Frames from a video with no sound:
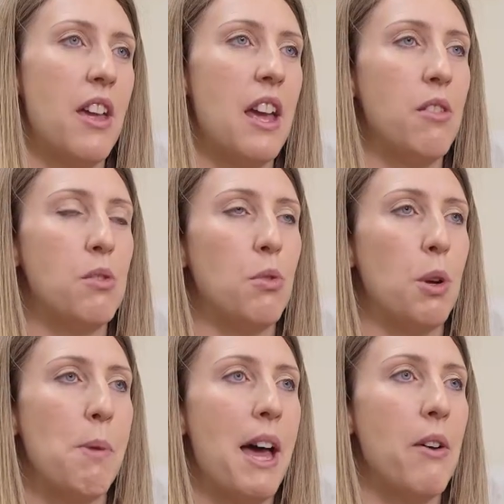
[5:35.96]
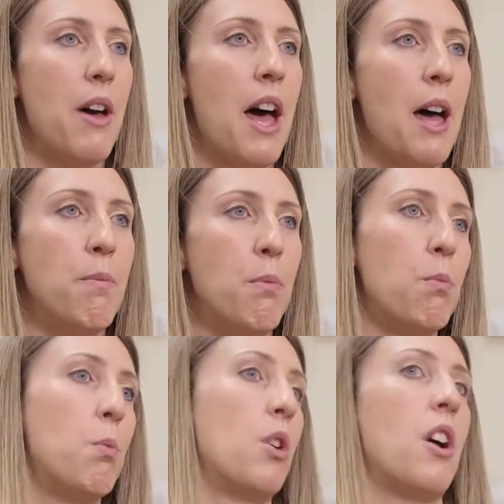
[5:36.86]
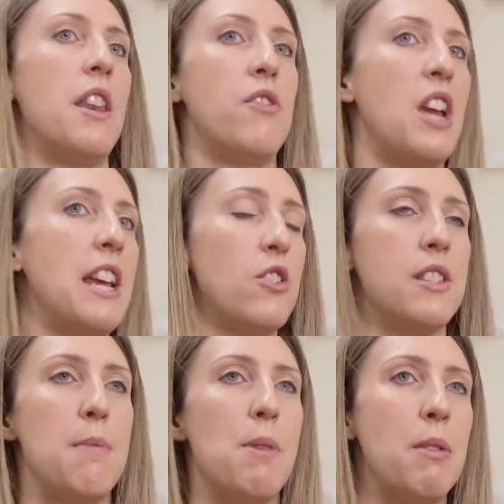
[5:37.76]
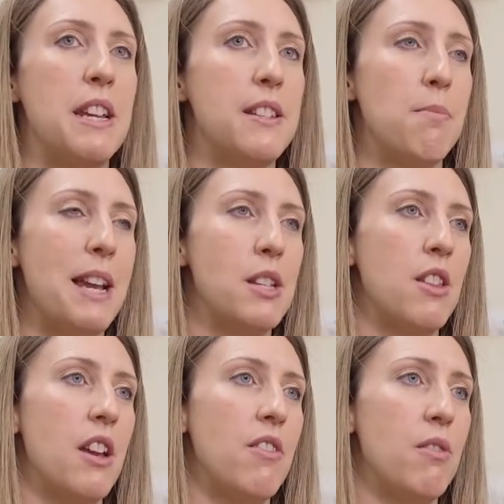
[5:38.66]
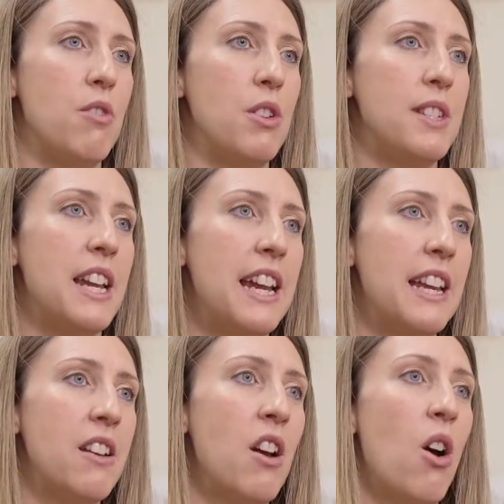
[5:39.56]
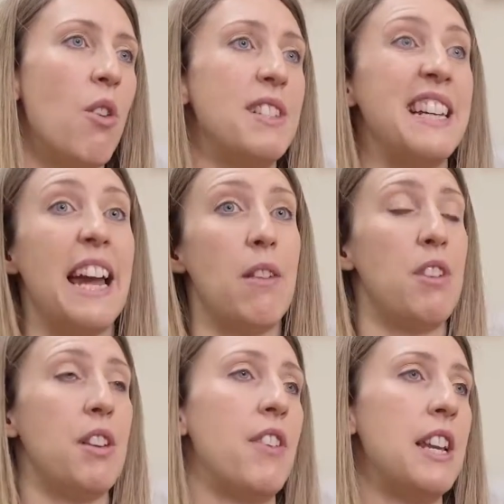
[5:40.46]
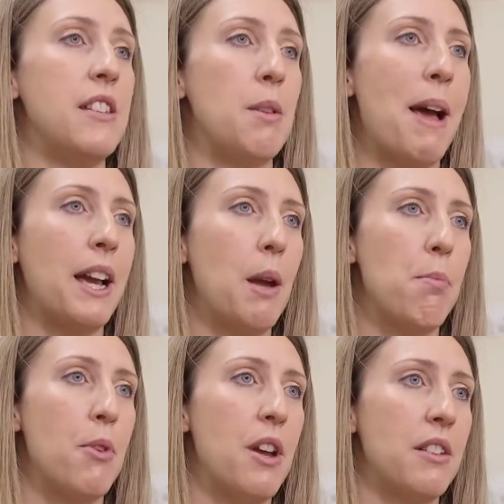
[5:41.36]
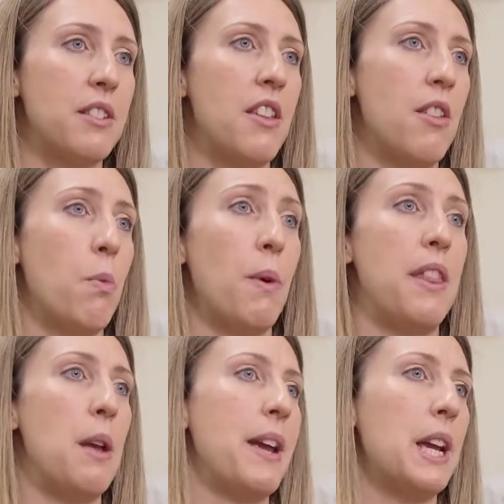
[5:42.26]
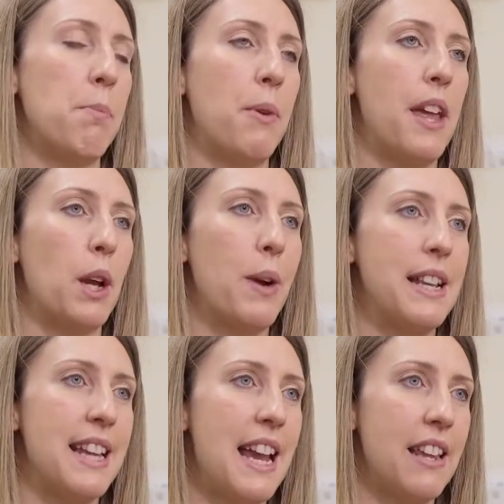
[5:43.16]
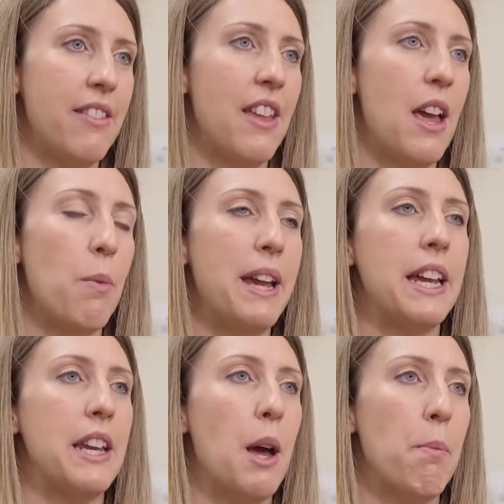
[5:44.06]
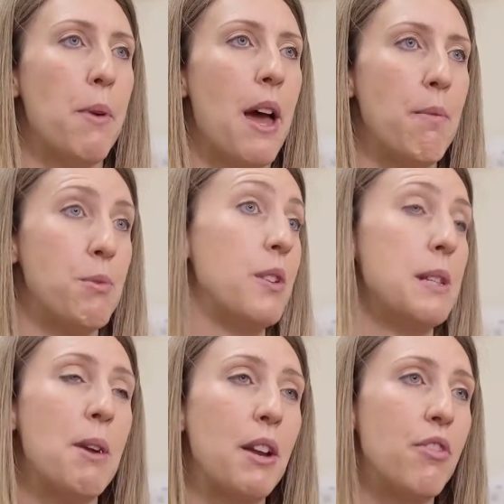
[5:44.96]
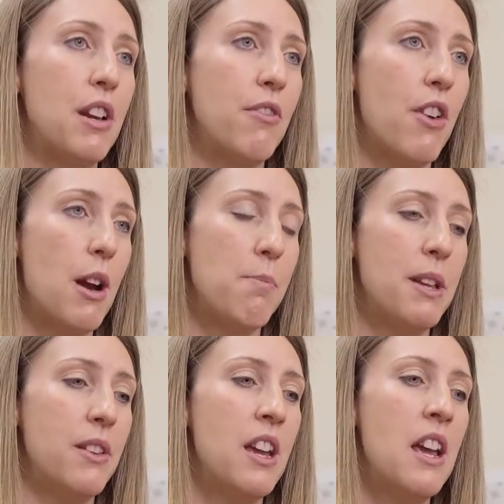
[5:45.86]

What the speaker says: they'll talk about what kind of changes they might need to make to their routine, obviously getting rid of any tobacco products so that when they wake up on their quit date, they're waking up to a smoke-free environment.